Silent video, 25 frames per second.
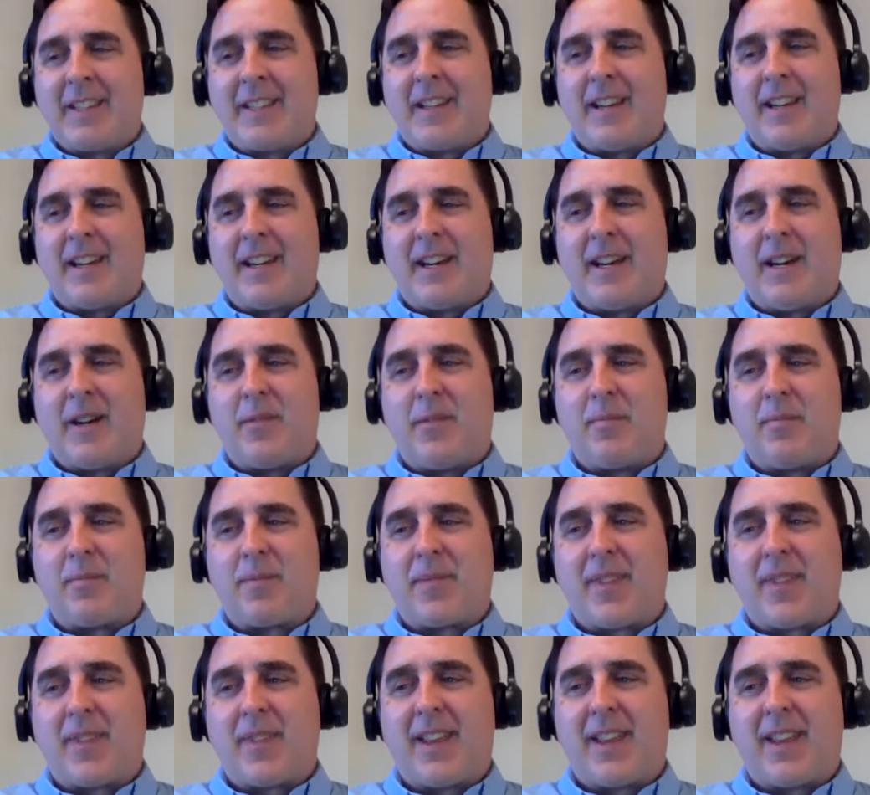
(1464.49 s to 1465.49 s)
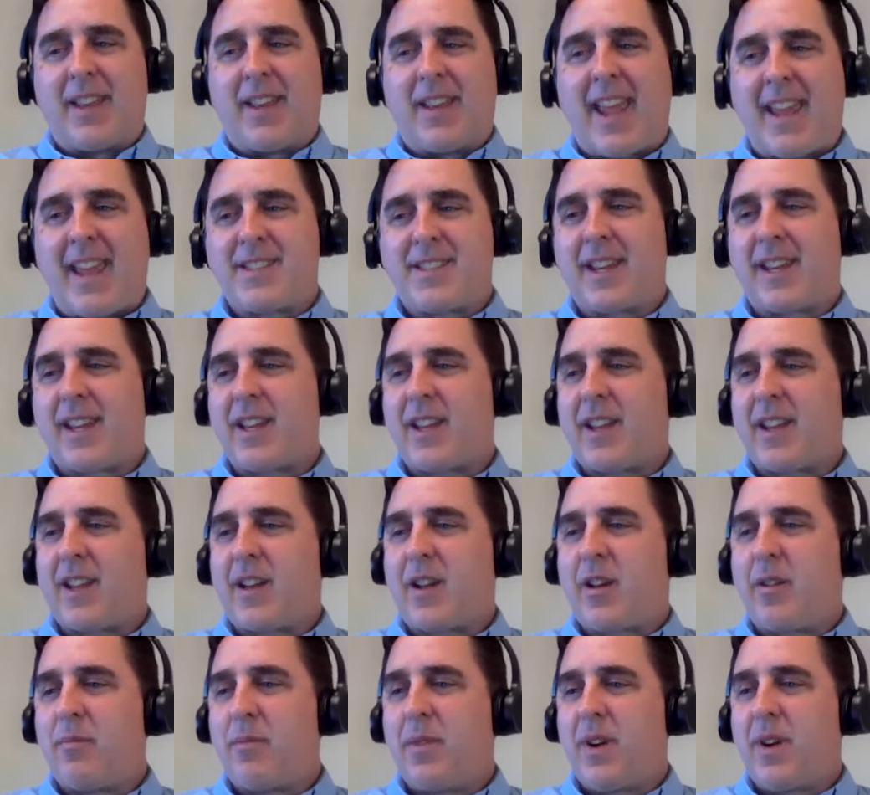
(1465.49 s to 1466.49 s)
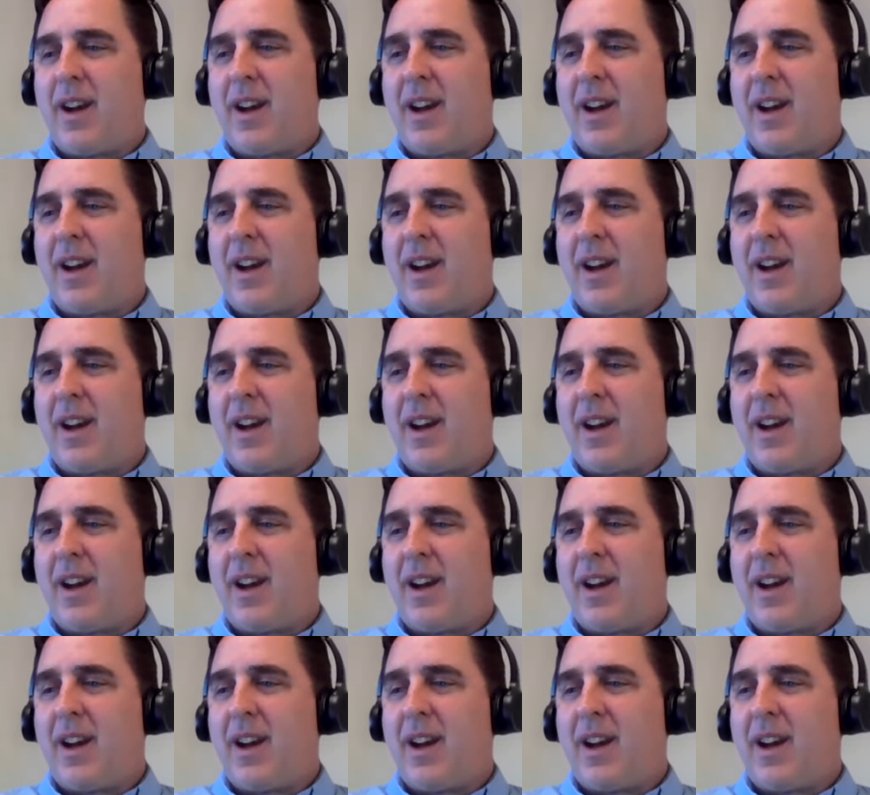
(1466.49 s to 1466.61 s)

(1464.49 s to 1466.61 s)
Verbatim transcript: um, an ASIC com,